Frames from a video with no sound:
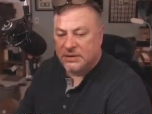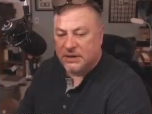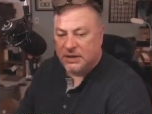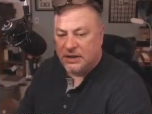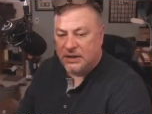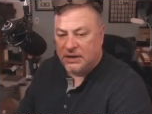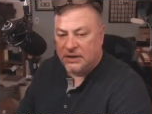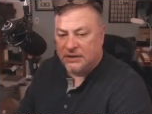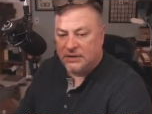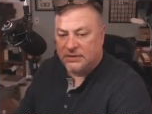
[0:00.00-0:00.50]

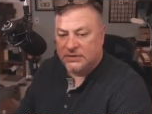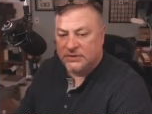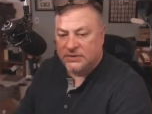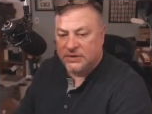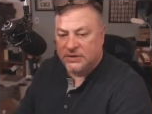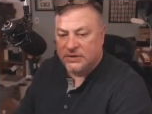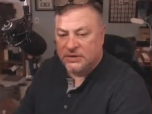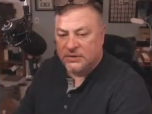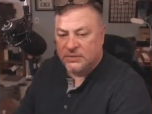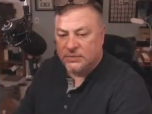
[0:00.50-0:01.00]
Hey, there's
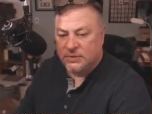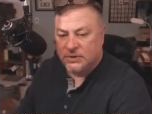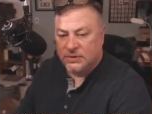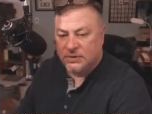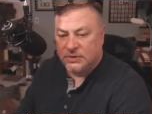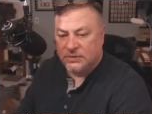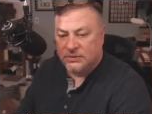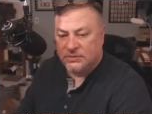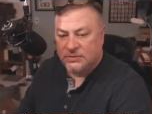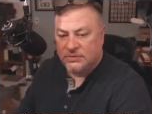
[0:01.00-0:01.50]
another one of
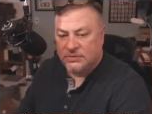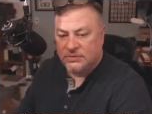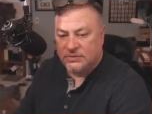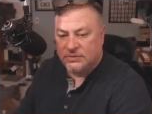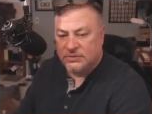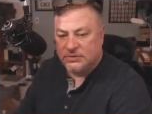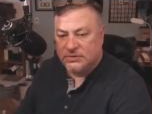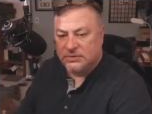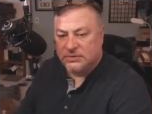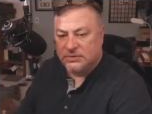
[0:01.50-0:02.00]
those.
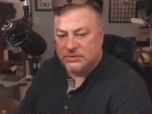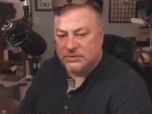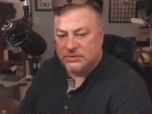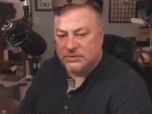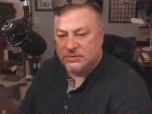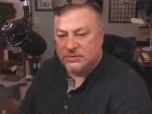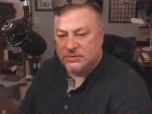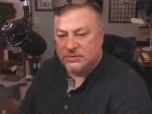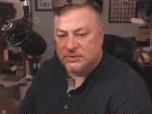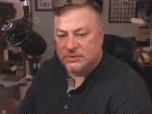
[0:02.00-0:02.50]

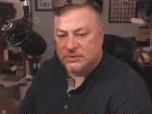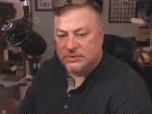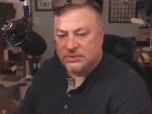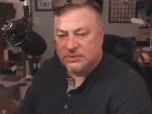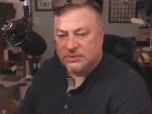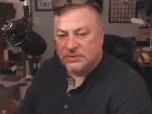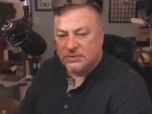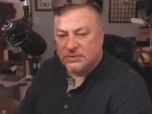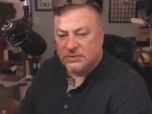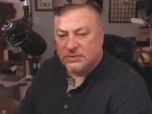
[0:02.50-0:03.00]

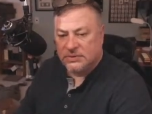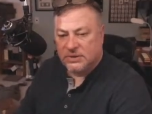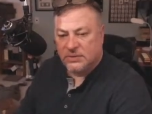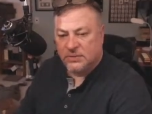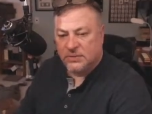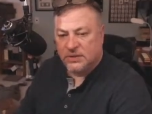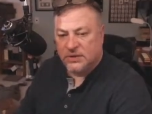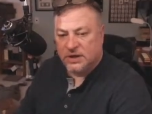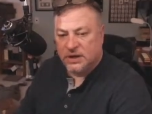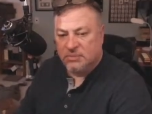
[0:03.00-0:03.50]
Hey,
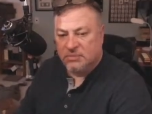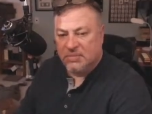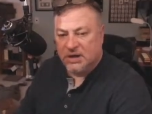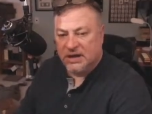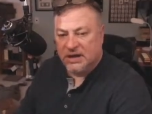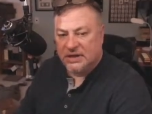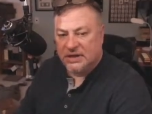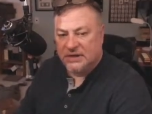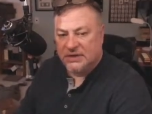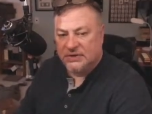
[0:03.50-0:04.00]
we're getting
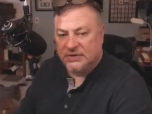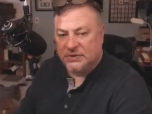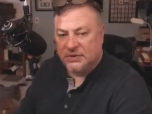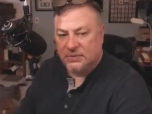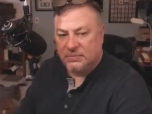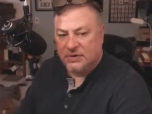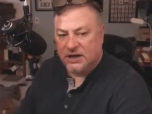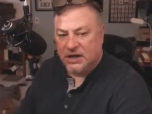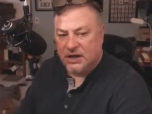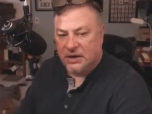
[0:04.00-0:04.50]
back into
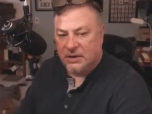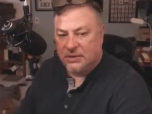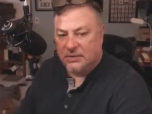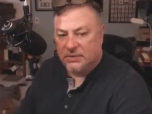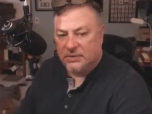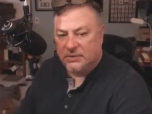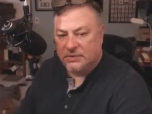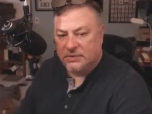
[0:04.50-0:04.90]
them now.